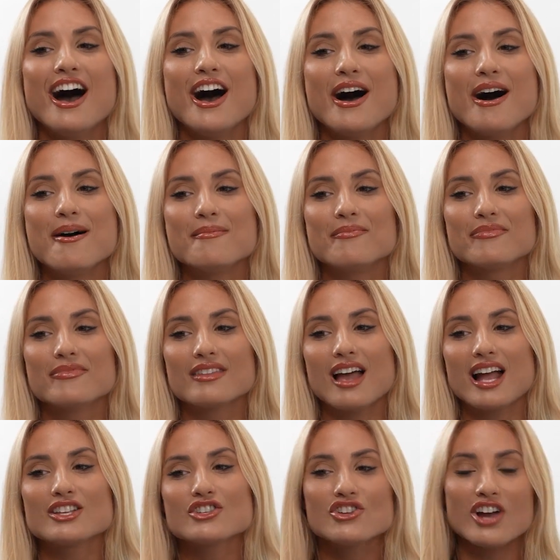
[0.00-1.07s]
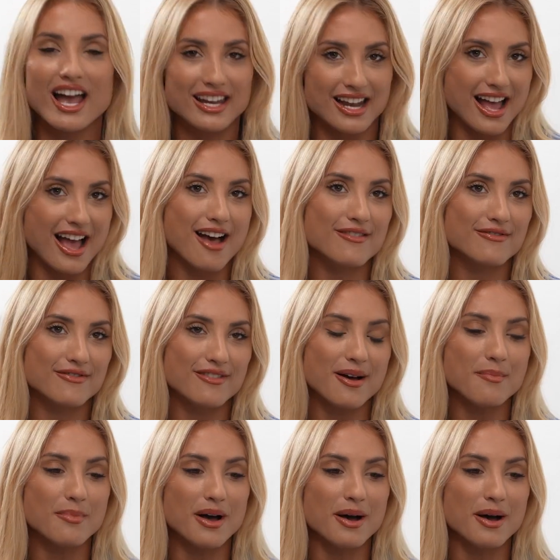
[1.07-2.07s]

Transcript: I try to have